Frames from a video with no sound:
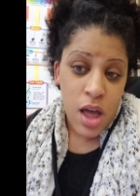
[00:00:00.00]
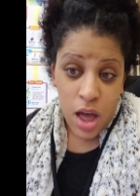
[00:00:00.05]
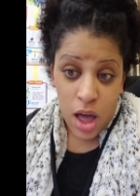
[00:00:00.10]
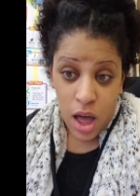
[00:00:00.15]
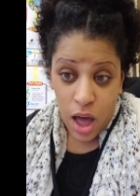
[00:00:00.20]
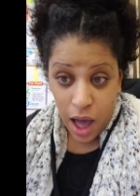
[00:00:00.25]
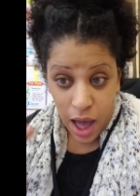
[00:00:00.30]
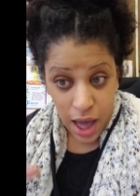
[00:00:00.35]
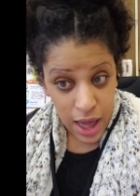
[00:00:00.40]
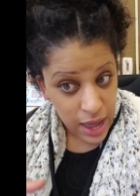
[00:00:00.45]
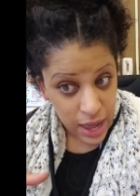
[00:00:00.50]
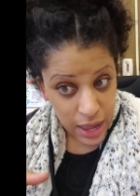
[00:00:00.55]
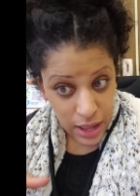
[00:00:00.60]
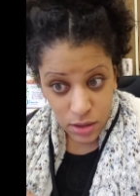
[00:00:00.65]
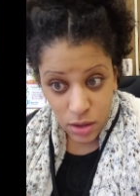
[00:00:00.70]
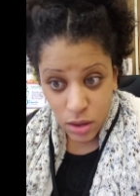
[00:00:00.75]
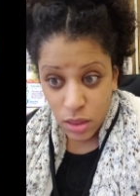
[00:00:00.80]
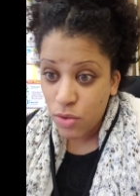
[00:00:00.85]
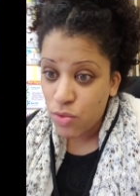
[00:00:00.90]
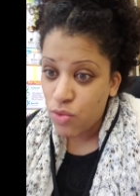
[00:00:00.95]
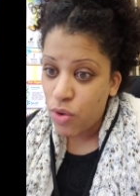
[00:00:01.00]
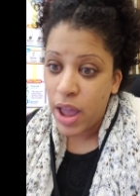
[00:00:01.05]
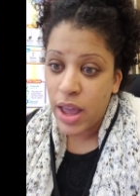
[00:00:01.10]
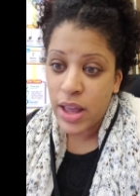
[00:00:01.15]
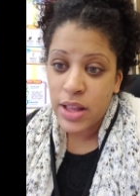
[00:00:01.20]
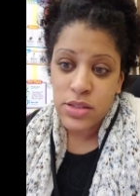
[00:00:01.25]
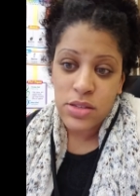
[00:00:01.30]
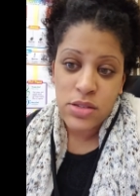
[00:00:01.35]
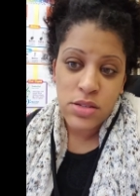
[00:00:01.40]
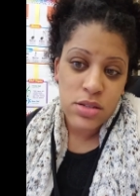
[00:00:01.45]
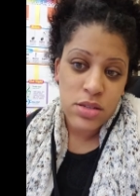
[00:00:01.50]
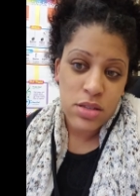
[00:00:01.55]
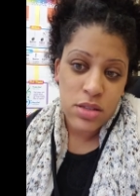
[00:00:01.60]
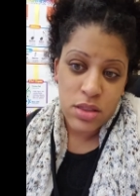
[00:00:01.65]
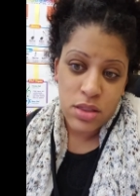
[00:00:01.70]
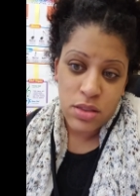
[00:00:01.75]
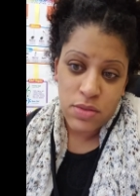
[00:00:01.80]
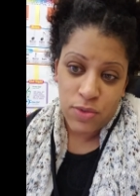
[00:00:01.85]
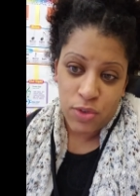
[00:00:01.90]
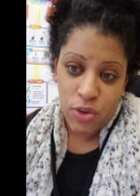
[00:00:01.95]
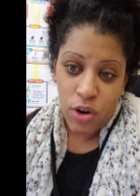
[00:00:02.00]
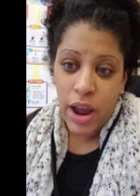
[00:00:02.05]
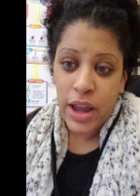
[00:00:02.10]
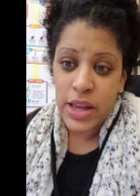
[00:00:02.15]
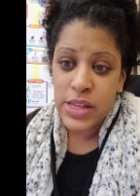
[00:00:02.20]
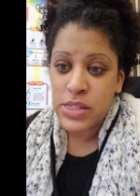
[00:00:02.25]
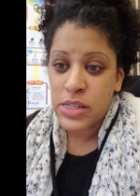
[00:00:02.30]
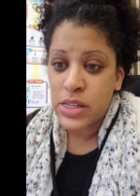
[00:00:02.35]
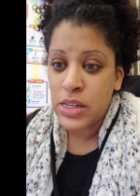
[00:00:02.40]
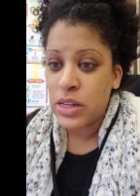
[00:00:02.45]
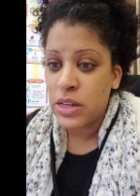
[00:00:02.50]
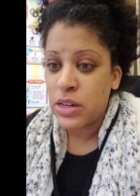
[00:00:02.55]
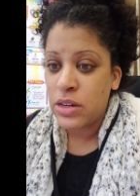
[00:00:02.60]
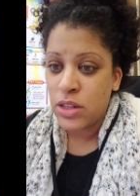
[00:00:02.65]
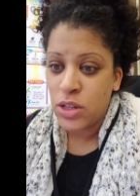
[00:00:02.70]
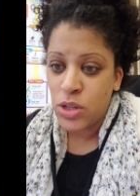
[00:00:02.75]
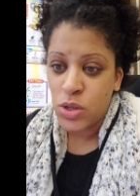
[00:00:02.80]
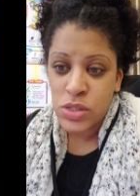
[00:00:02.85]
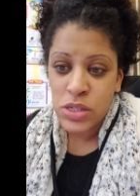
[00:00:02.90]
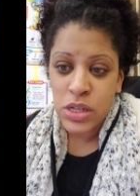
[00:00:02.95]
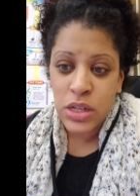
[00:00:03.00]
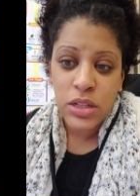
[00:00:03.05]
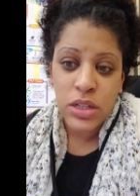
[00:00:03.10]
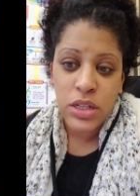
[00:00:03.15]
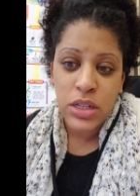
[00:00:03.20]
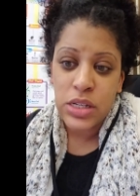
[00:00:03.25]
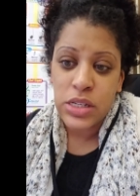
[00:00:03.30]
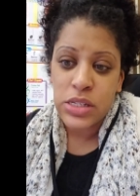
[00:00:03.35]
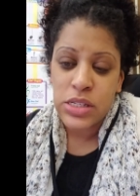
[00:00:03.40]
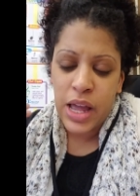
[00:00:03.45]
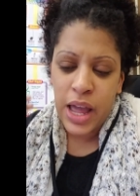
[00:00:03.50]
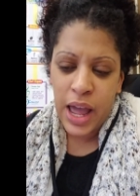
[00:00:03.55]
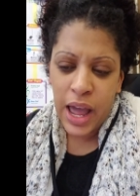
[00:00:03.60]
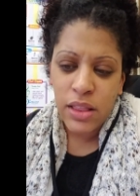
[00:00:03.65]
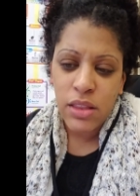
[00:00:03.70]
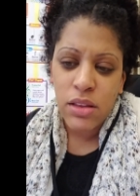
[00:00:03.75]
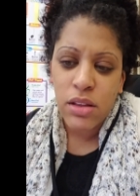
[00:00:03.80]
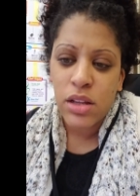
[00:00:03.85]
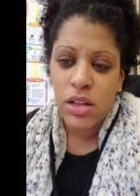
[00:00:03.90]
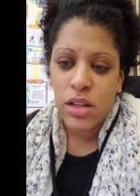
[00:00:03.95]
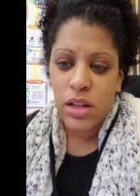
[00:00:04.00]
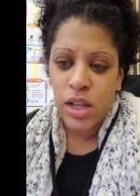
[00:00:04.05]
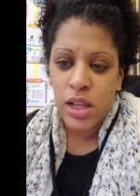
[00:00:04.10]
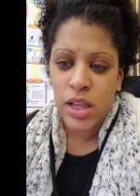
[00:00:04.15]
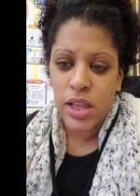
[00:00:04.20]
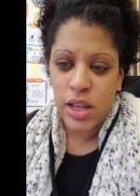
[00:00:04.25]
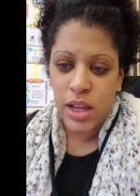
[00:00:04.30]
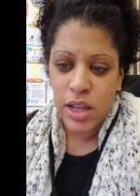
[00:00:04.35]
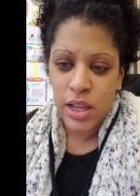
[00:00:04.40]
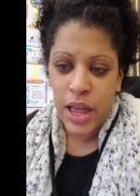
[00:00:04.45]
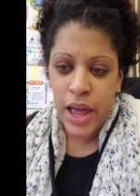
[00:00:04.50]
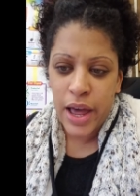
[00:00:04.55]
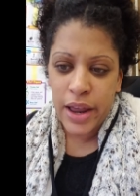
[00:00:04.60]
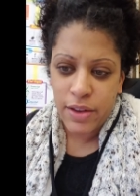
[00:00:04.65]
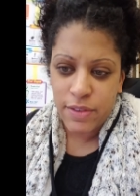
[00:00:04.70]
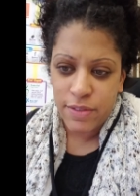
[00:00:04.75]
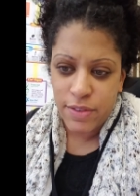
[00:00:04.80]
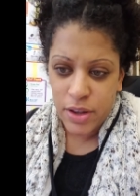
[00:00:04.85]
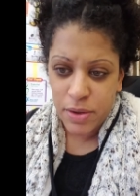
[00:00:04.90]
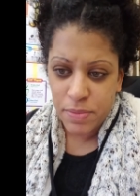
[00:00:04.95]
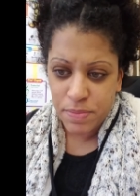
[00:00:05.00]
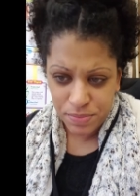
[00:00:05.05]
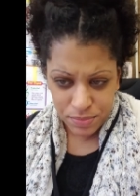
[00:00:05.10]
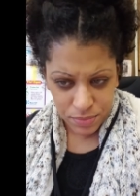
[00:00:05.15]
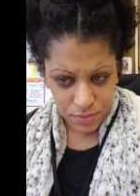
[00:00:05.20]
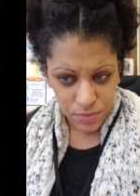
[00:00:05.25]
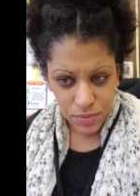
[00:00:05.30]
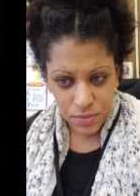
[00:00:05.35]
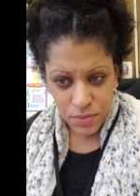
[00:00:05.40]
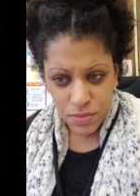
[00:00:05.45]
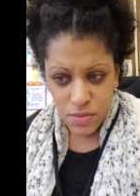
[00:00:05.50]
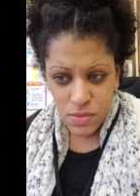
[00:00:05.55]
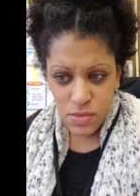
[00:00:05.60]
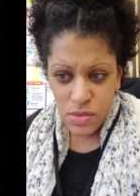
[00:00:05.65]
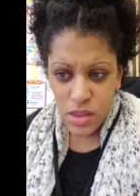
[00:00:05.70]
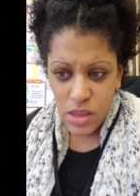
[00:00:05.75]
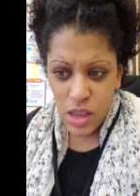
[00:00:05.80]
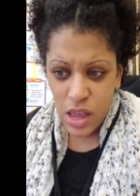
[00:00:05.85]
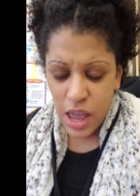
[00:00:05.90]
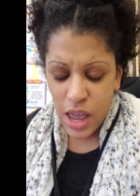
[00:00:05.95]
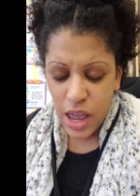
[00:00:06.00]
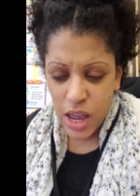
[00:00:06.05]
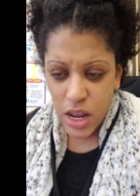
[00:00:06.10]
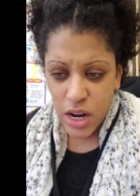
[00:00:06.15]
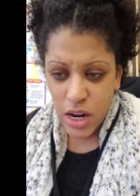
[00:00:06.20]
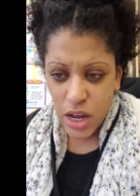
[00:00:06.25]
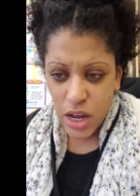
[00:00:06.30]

I handle the rent, Verizon, the utilities. I handle a lot of it. And